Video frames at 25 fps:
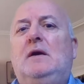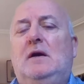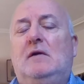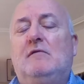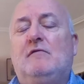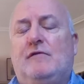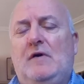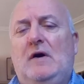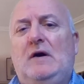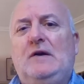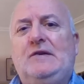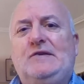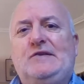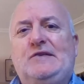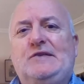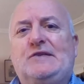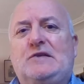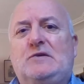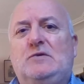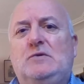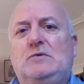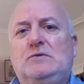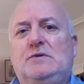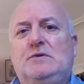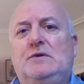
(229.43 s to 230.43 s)
In France,
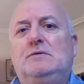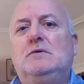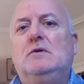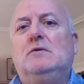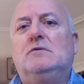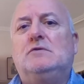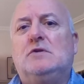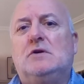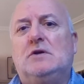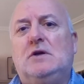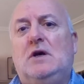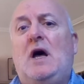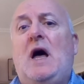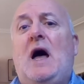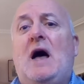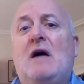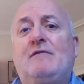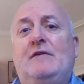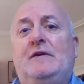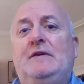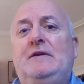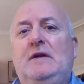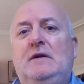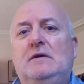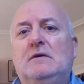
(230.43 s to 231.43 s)
it's called Notre
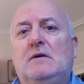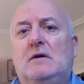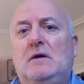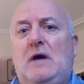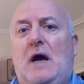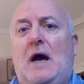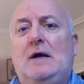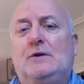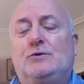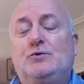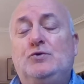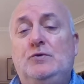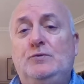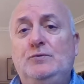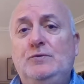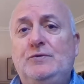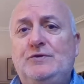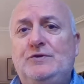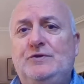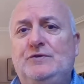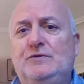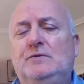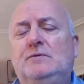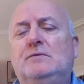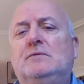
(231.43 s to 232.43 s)
Avenir à
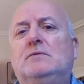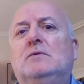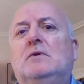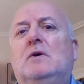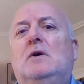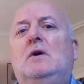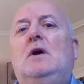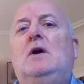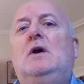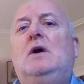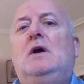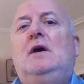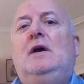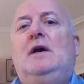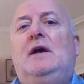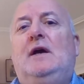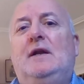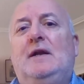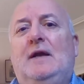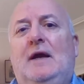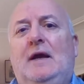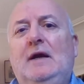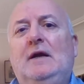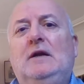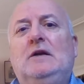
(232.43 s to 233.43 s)
Tous.
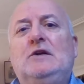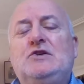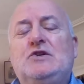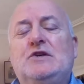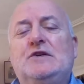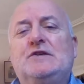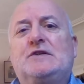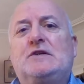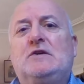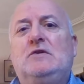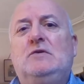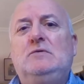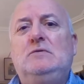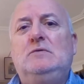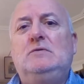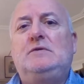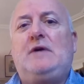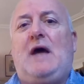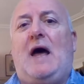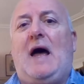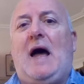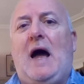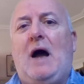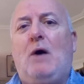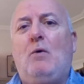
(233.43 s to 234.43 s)
In English, it's
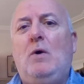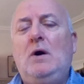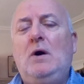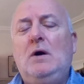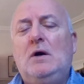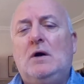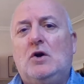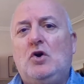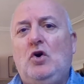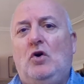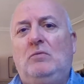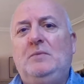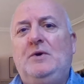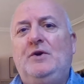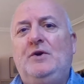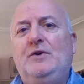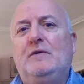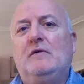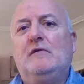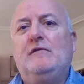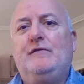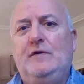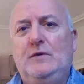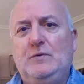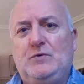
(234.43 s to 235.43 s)
called Our
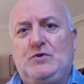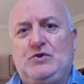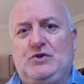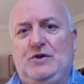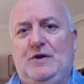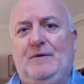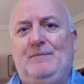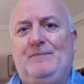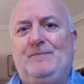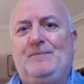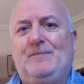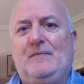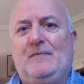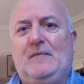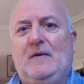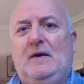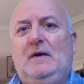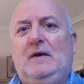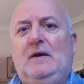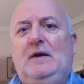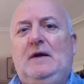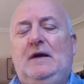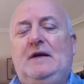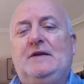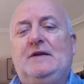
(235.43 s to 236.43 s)
Common Future.
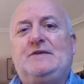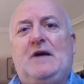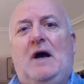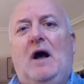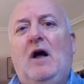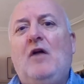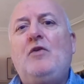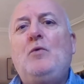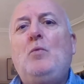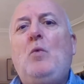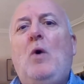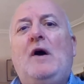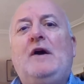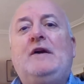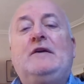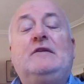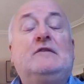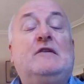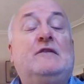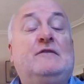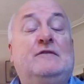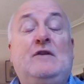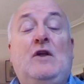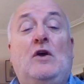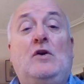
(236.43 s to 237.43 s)
It's
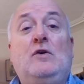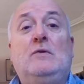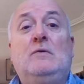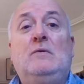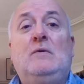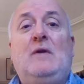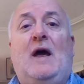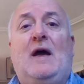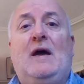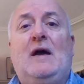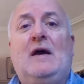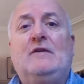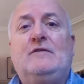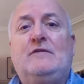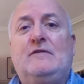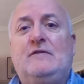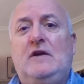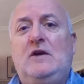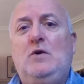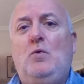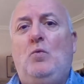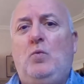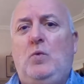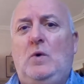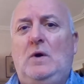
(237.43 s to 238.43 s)
otherwise known as
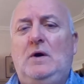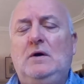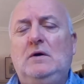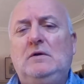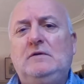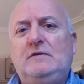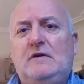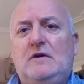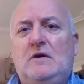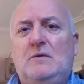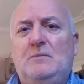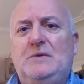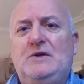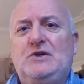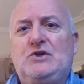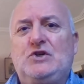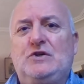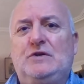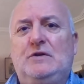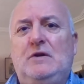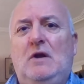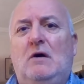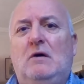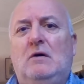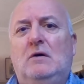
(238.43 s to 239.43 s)
the World
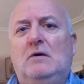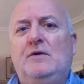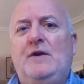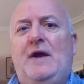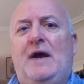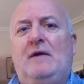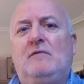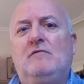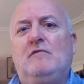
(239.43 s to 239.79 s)
Commission on